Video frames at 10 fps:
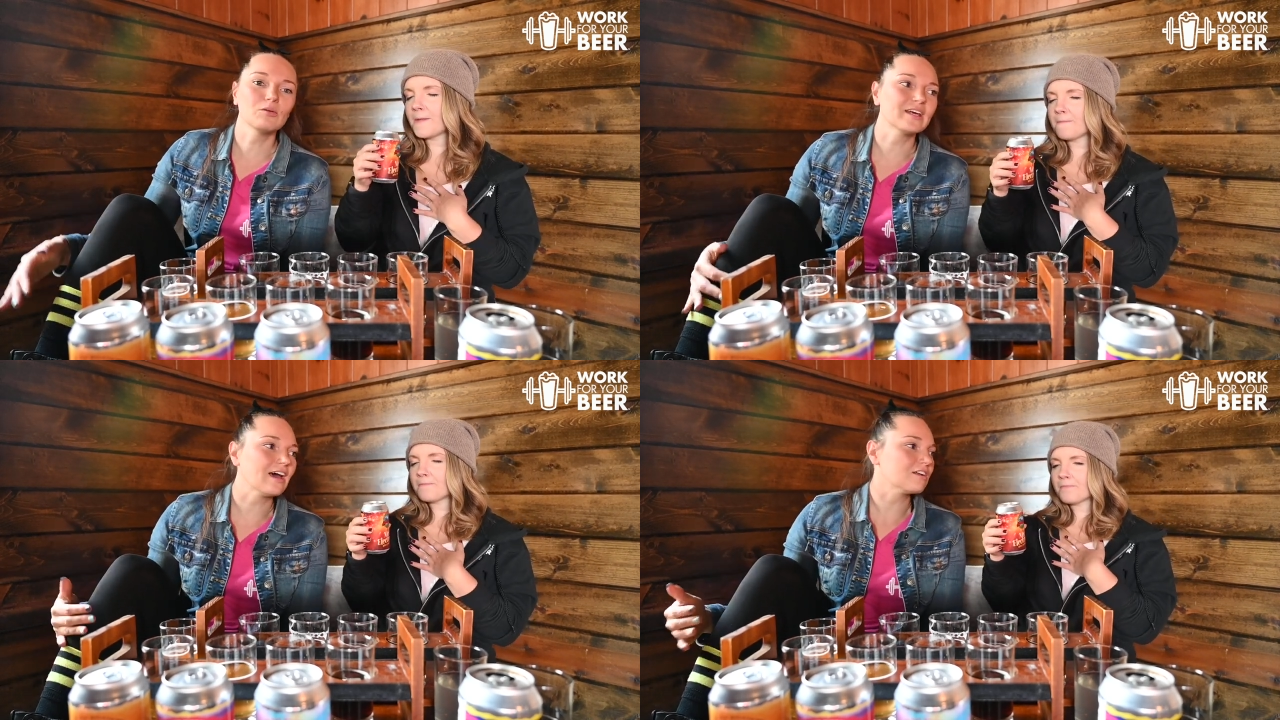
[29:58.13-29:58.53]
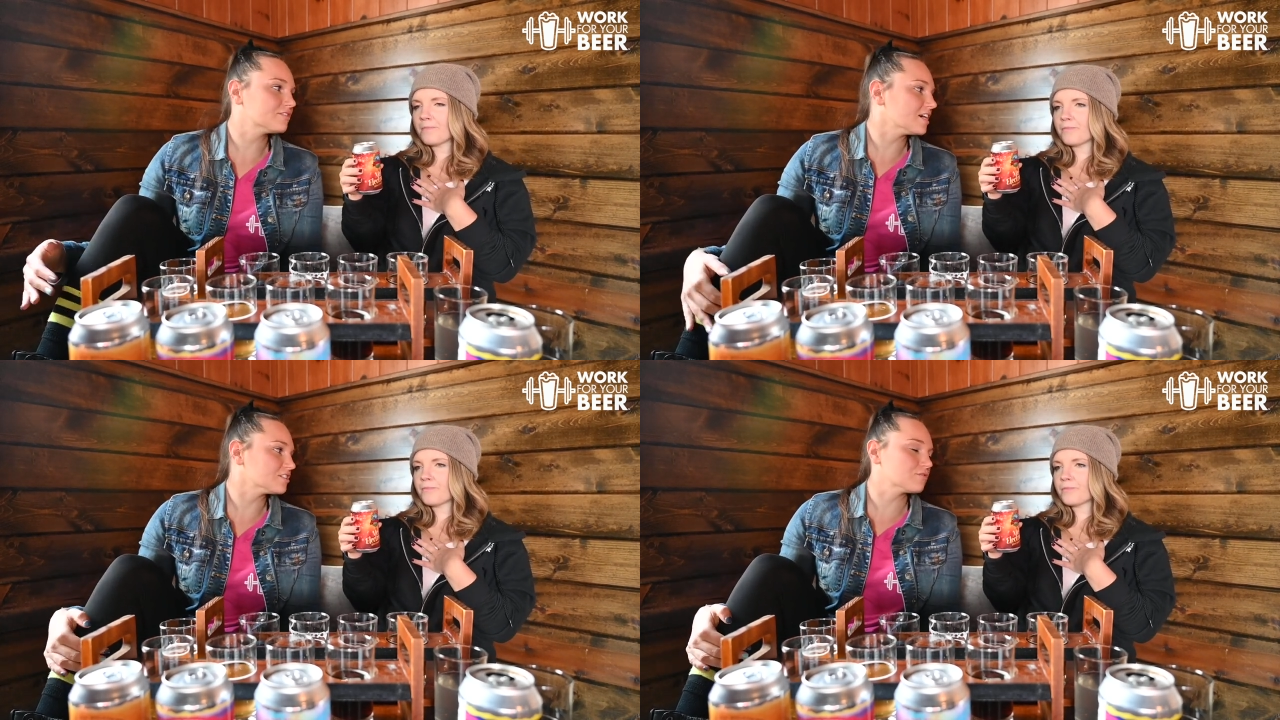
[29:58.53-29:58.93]
Speaker 1: little bit out of
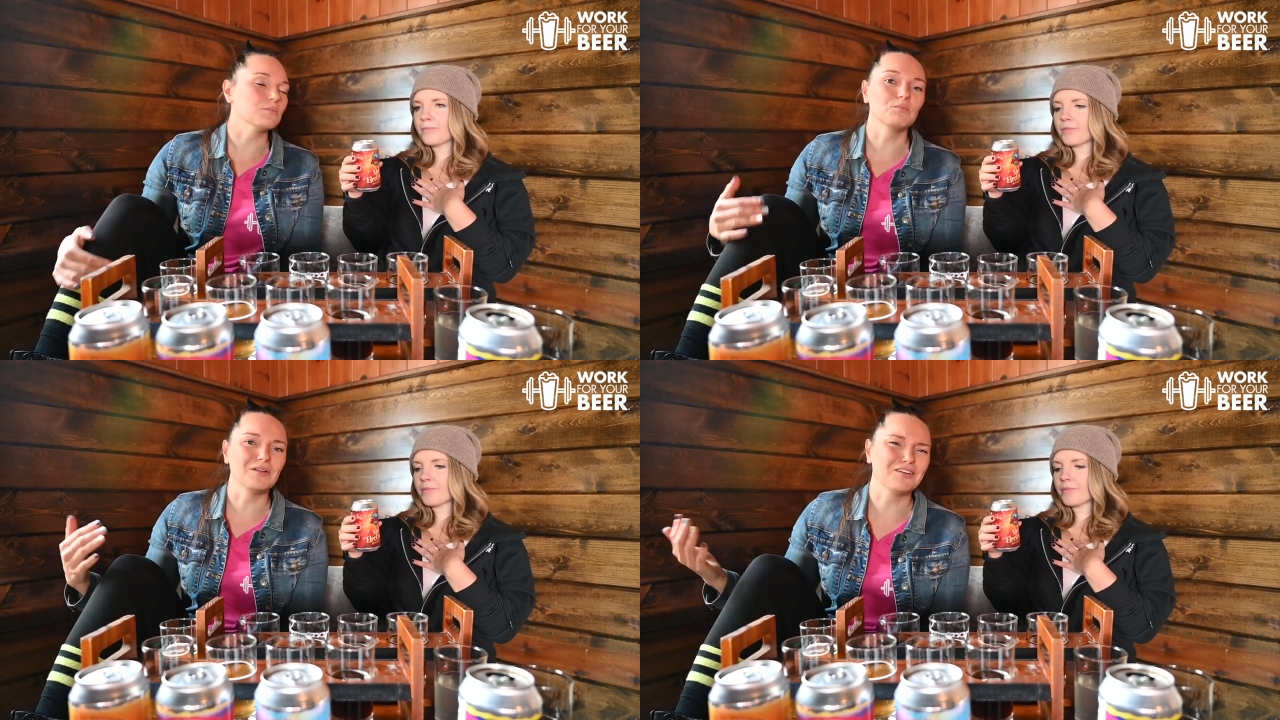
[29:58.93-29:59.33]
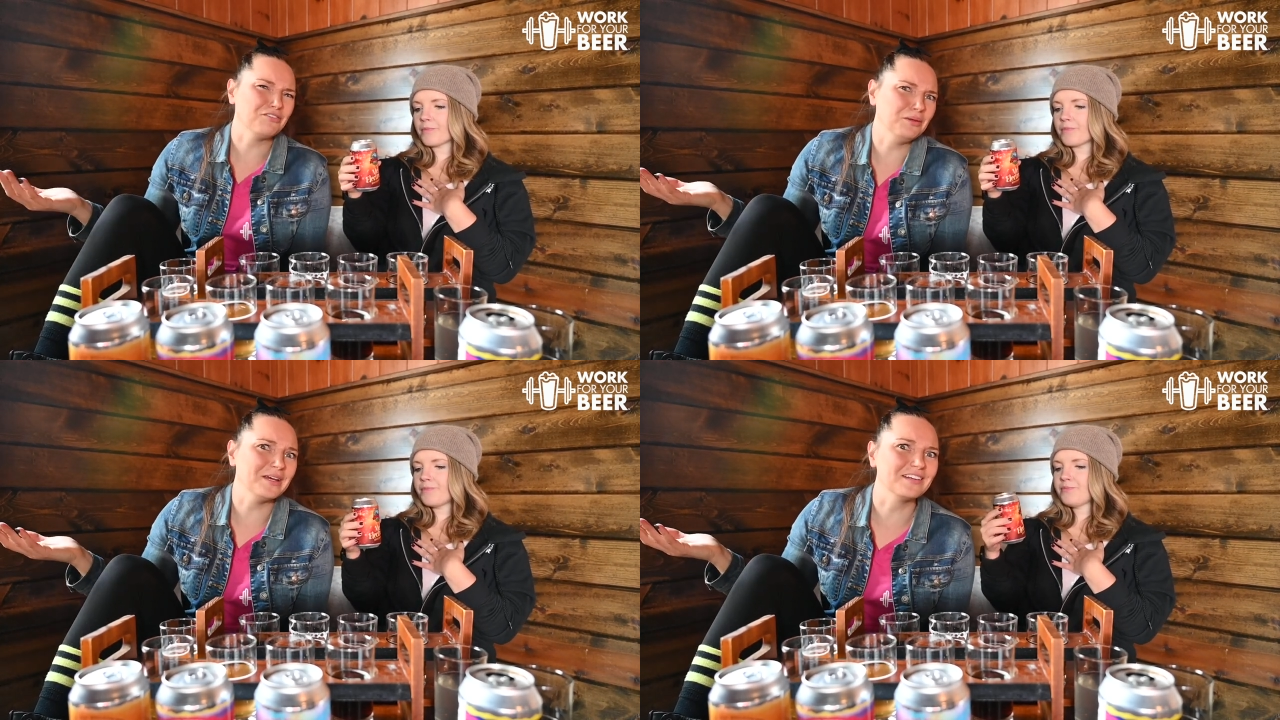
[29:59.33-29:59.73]
touch from like
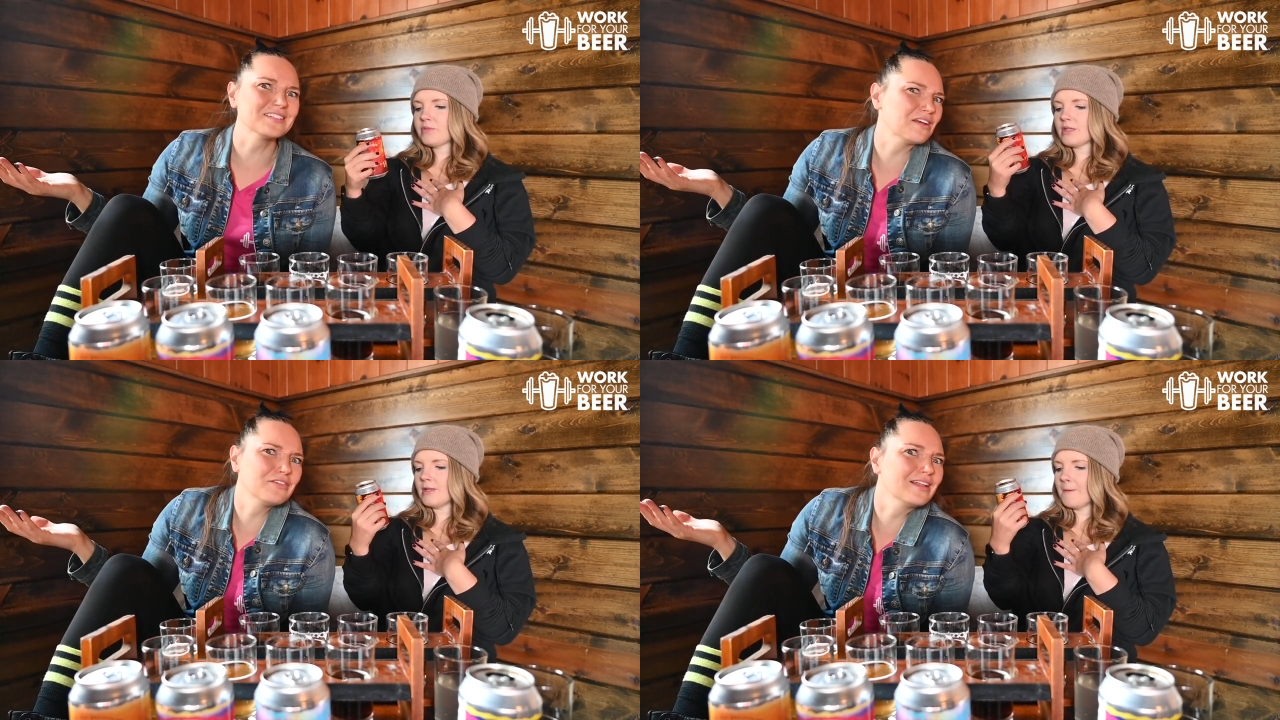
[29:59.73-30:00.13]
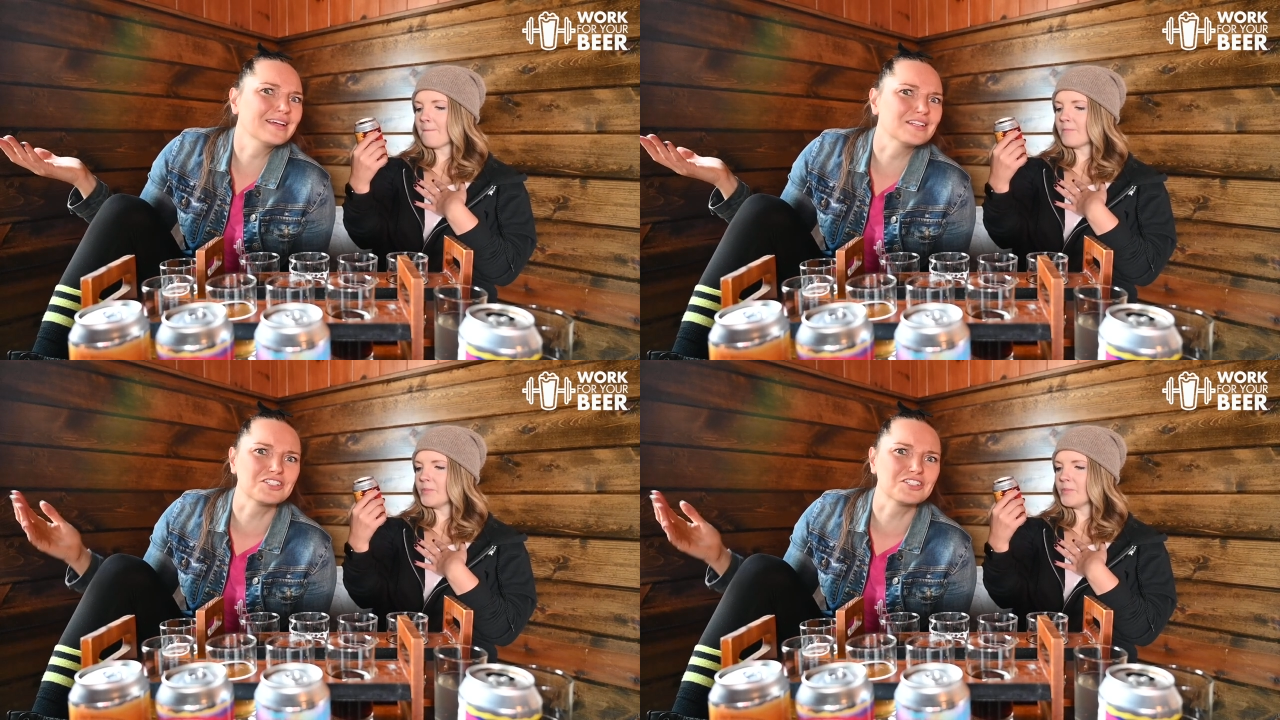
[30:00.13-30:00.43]
females, I feel like